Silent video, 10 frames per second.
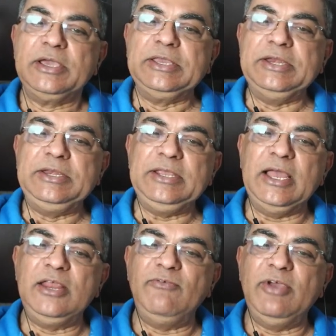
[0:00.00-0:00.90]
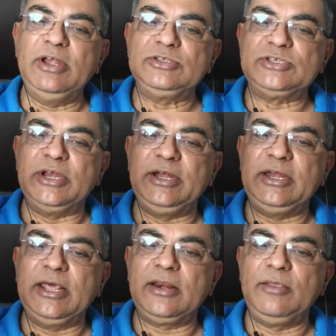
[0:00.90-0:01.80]
Critical event
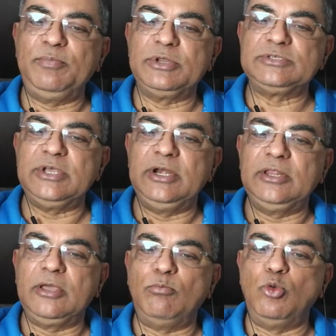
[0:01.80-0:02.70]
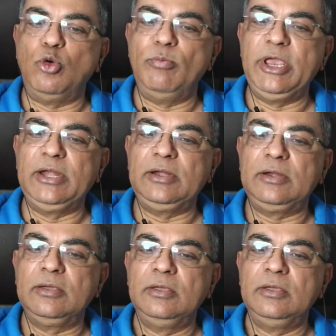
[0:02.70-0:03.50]
center represent the moment